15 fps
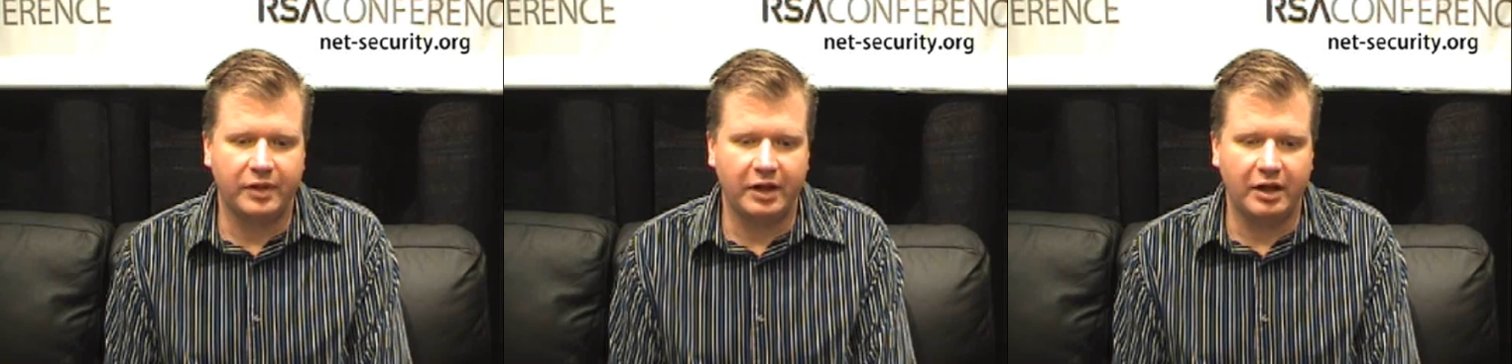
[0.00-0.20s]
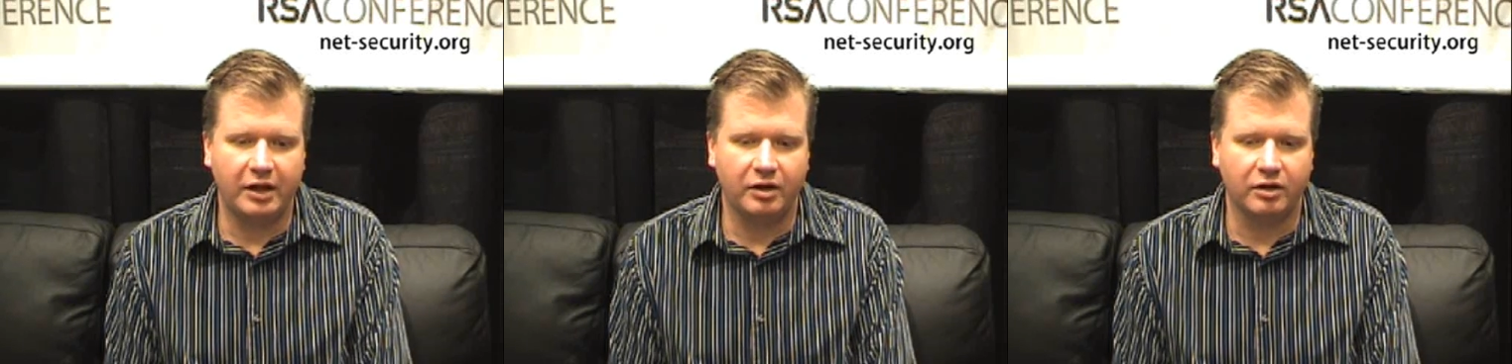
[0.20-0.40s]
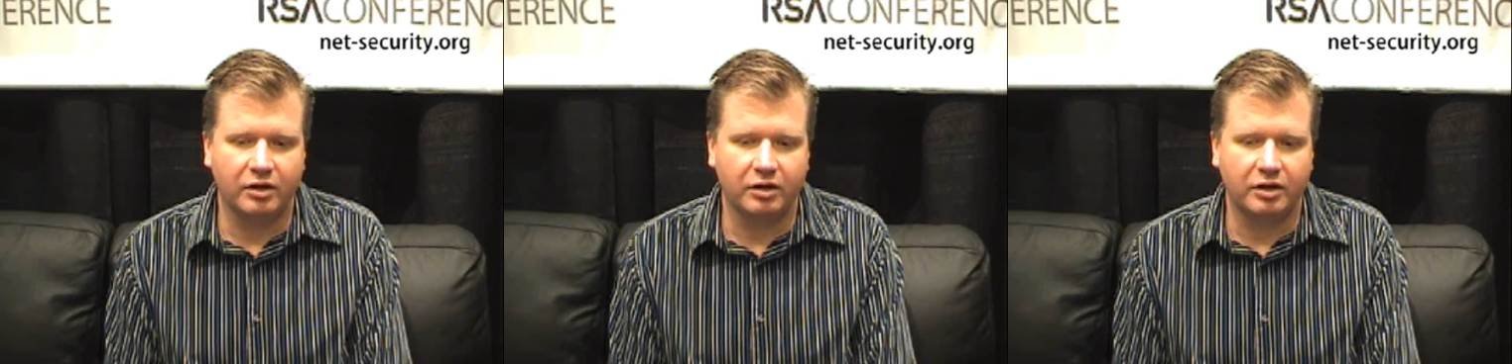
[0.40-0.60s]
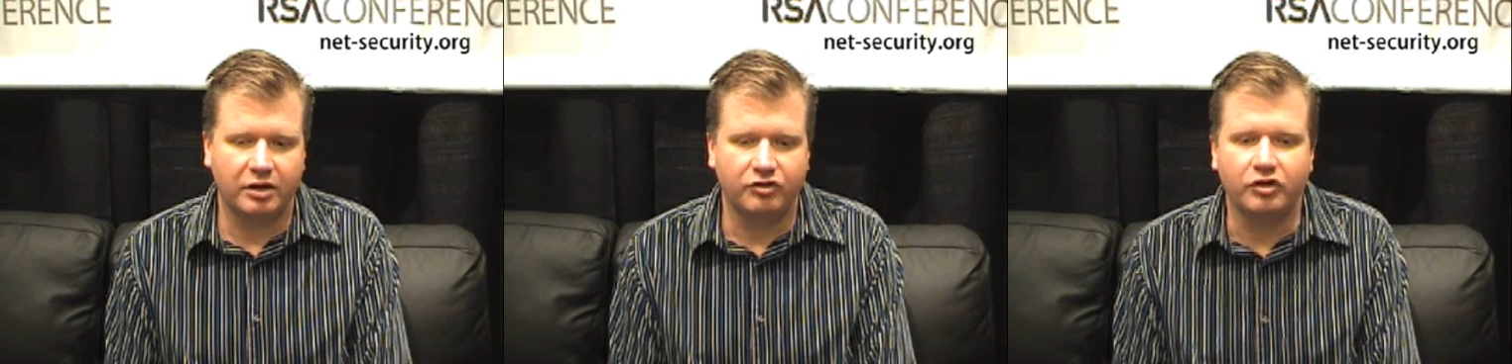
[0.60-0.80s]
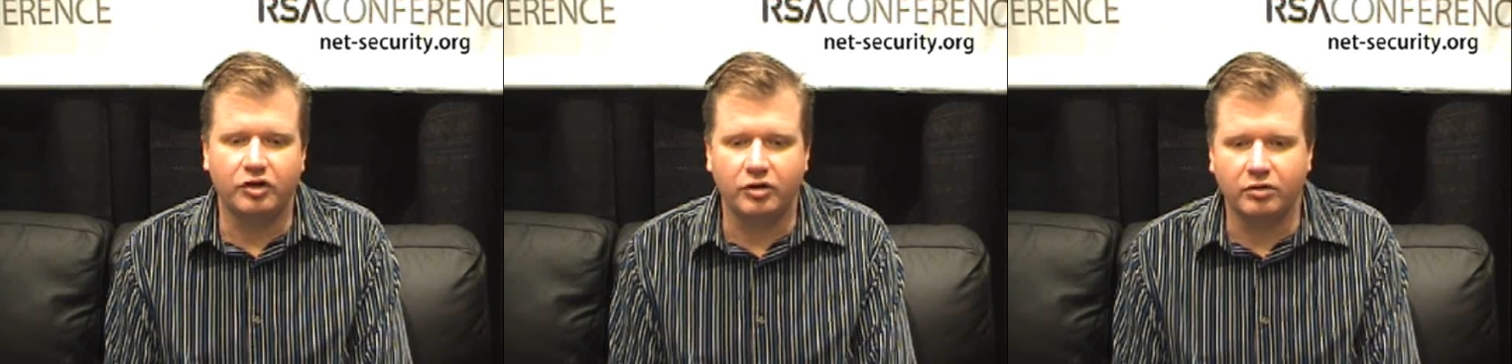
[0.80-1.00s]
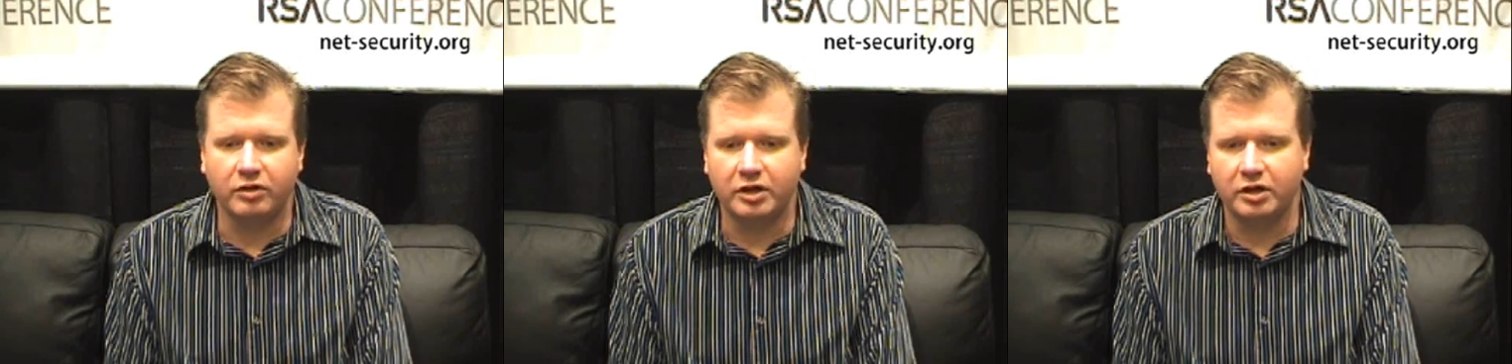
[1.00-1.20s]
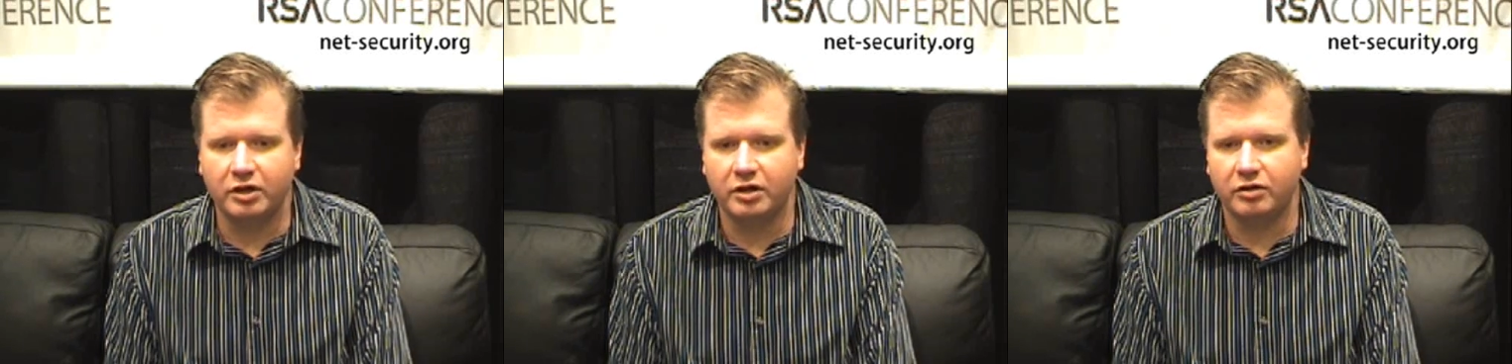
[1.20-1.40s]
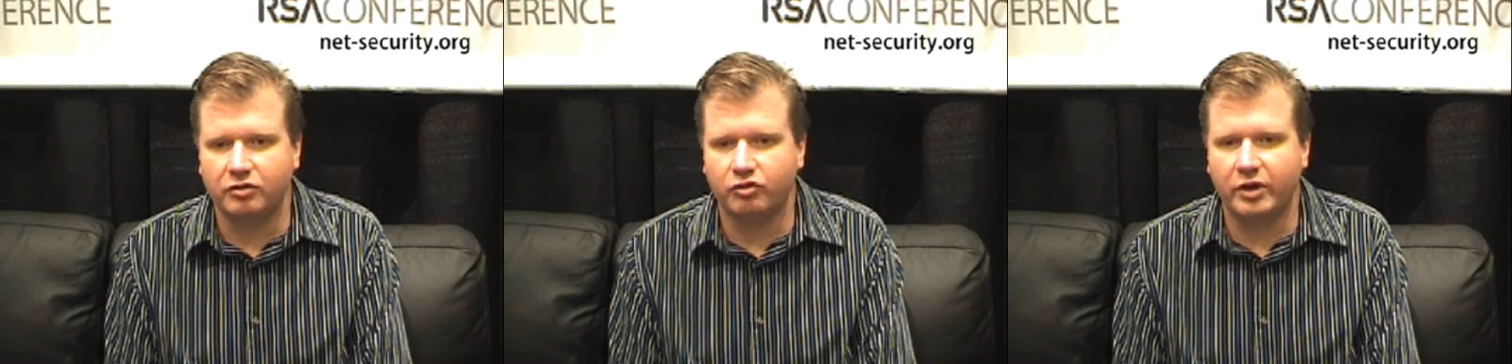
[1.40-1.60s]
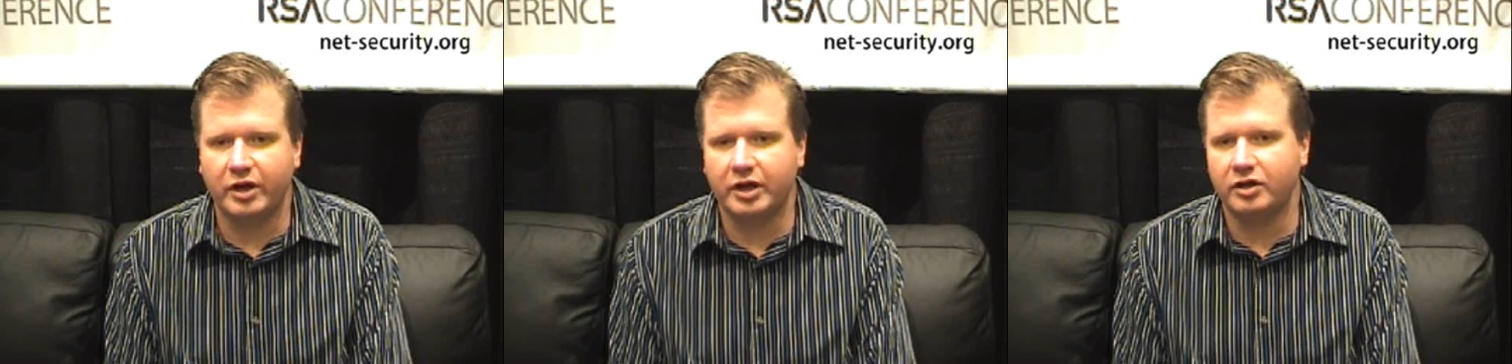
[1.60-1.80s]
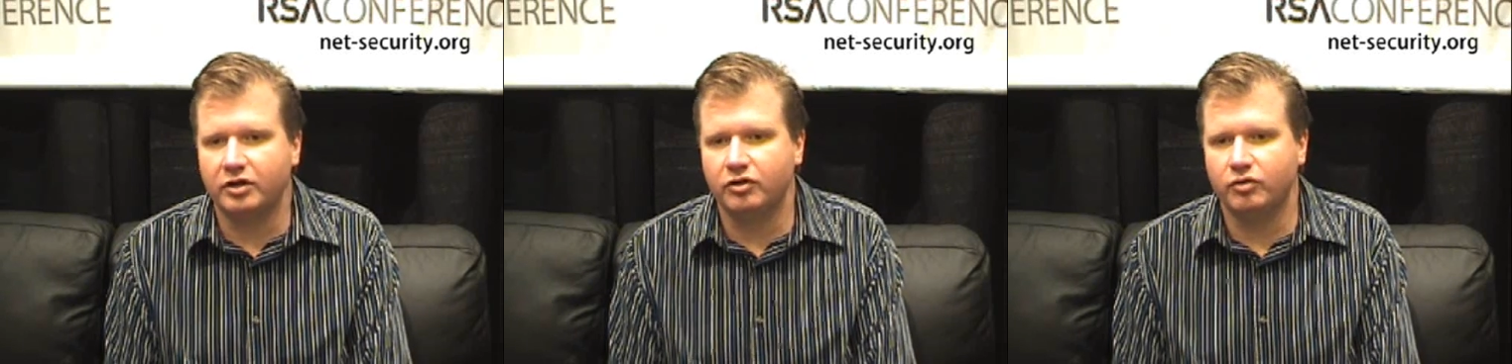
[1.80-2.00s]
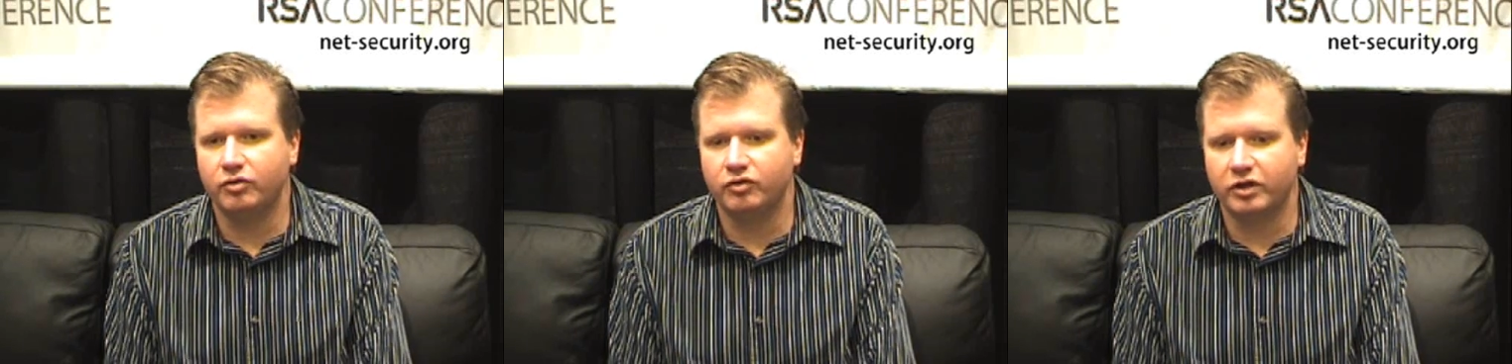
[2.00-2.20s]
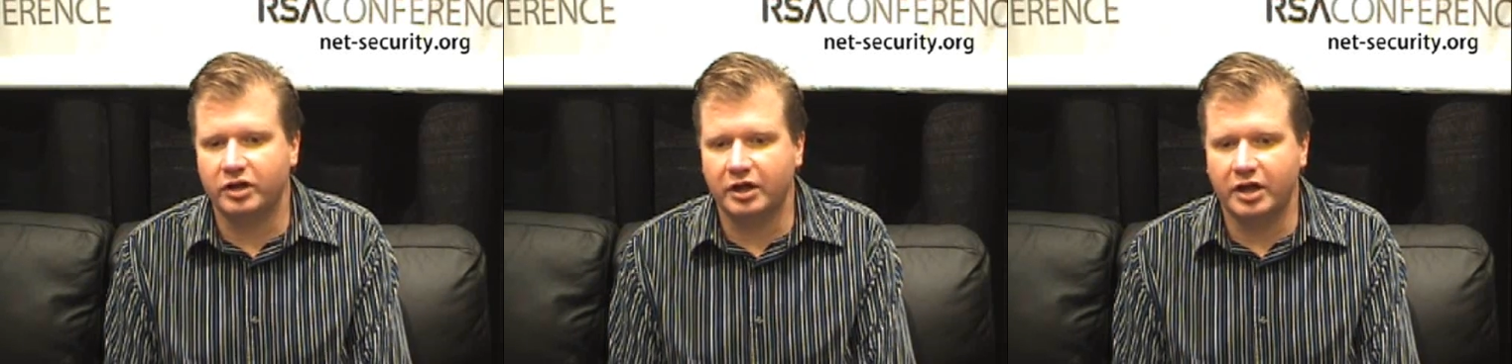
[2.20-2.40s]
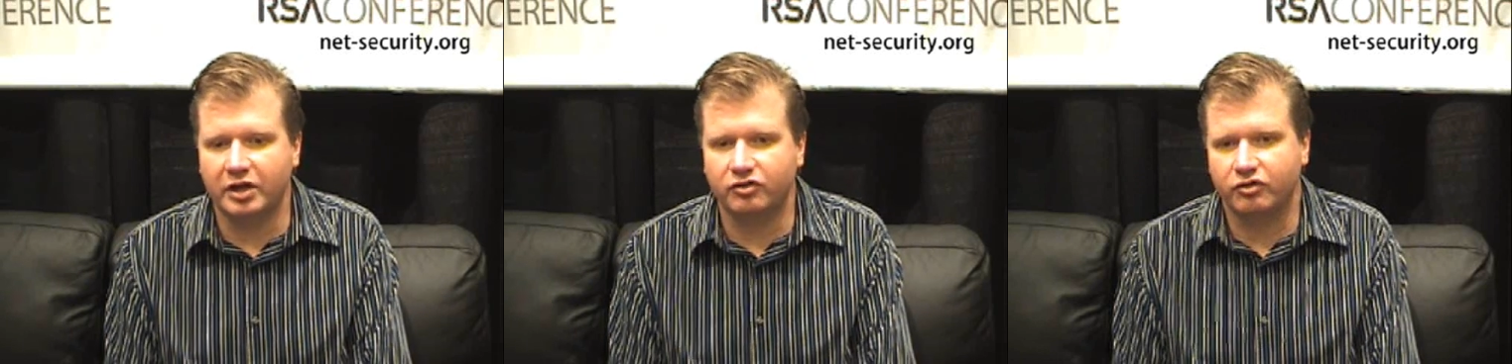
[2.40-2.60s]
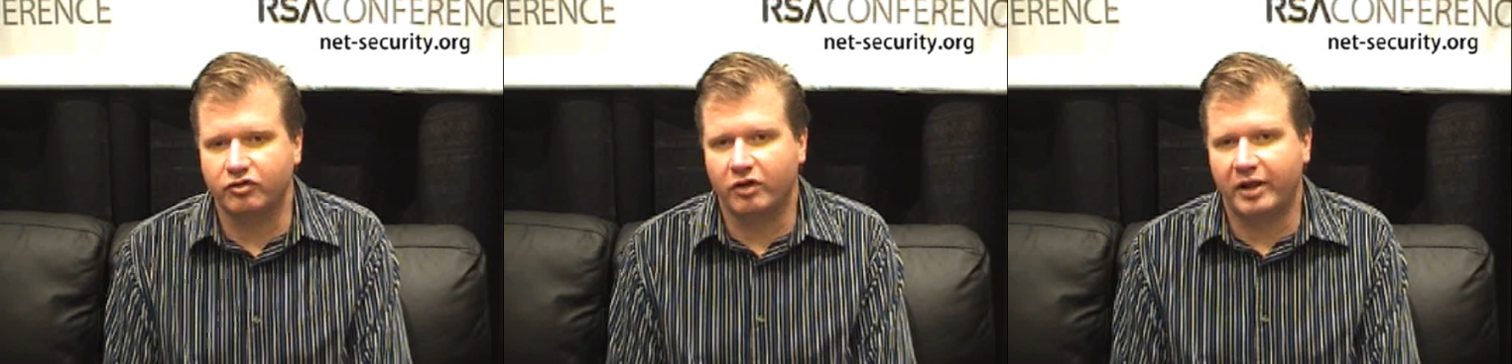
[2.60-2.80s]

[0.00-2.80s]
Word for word: they are continually trying to use the connection.